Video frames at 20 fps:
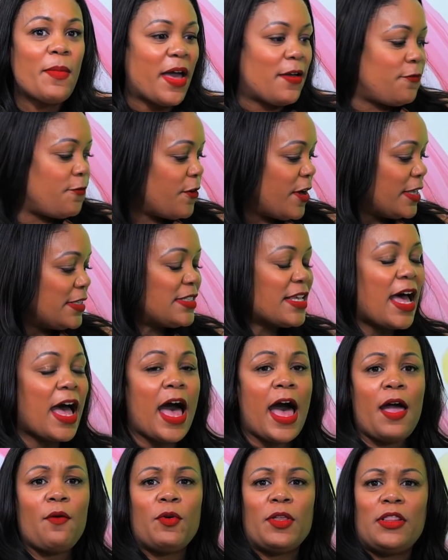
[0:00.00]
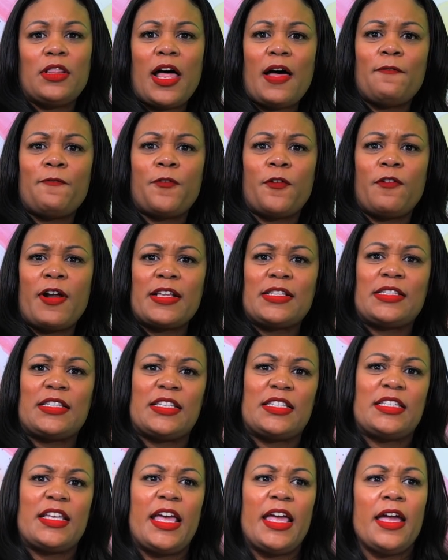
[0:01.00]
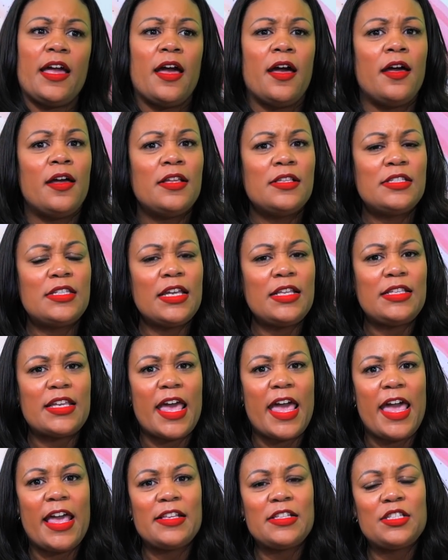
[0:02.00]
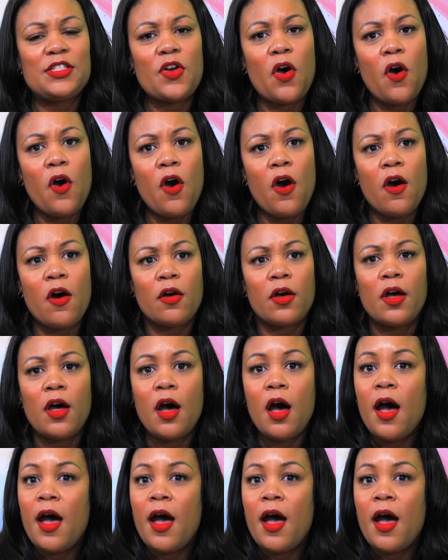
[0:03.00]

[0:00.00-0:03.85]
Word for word: my friends, I would love for us to sing today's song.